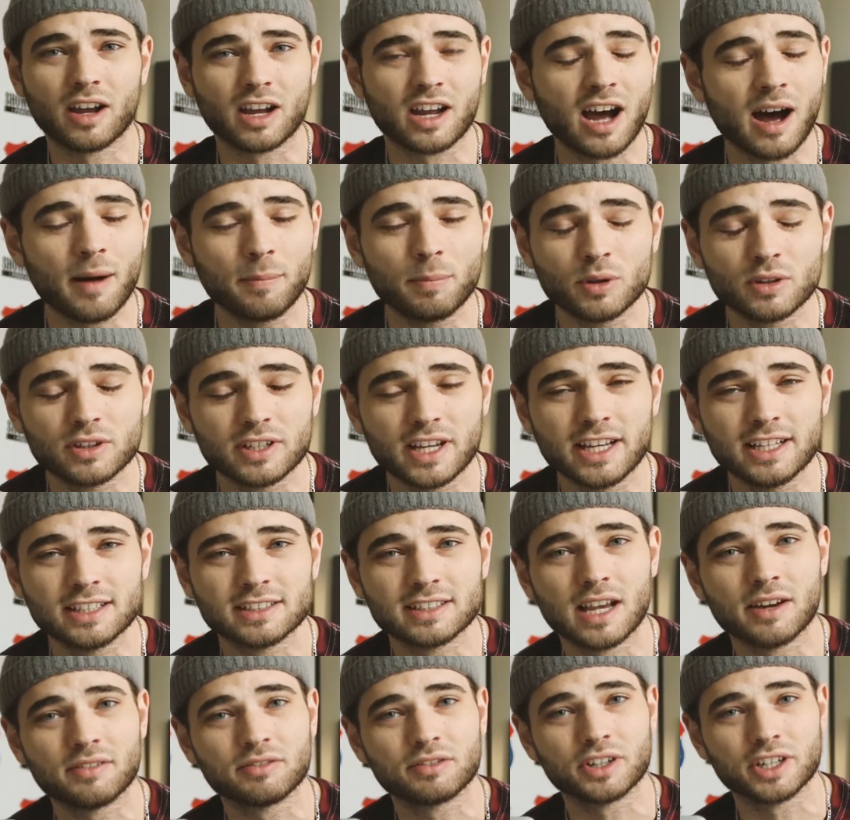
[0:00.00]
a couple
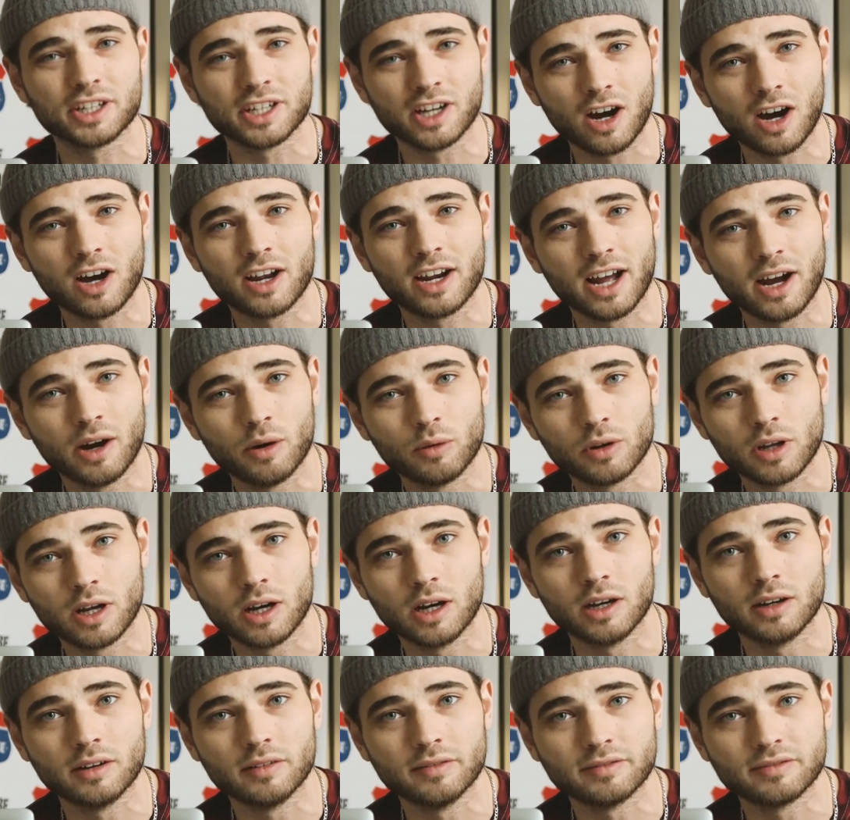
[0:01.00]
days after he got out
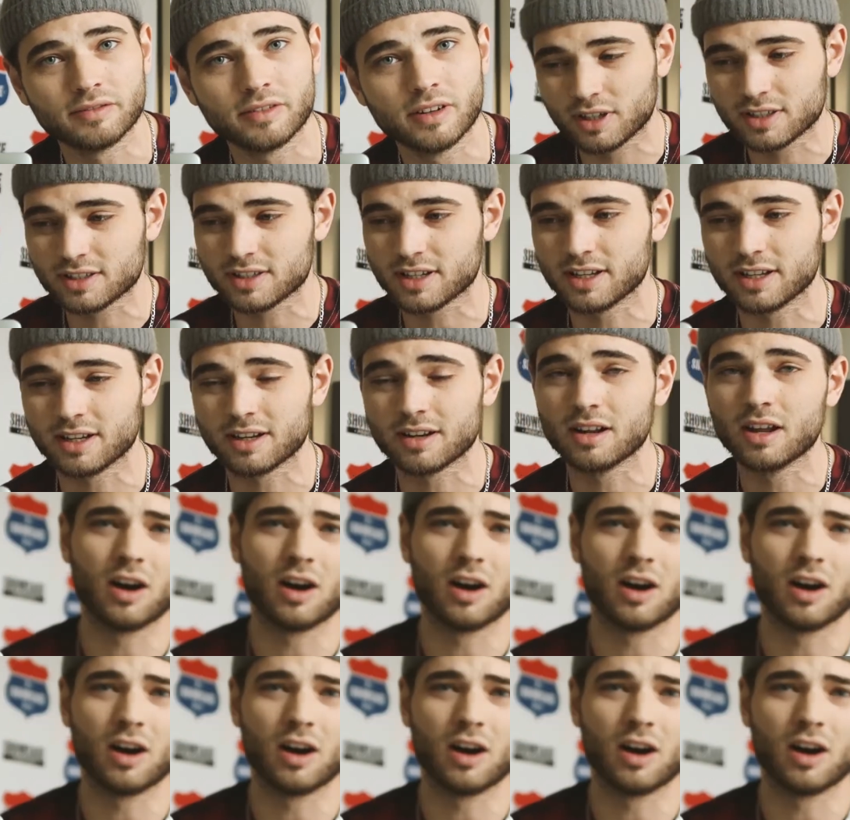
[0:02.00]
of prison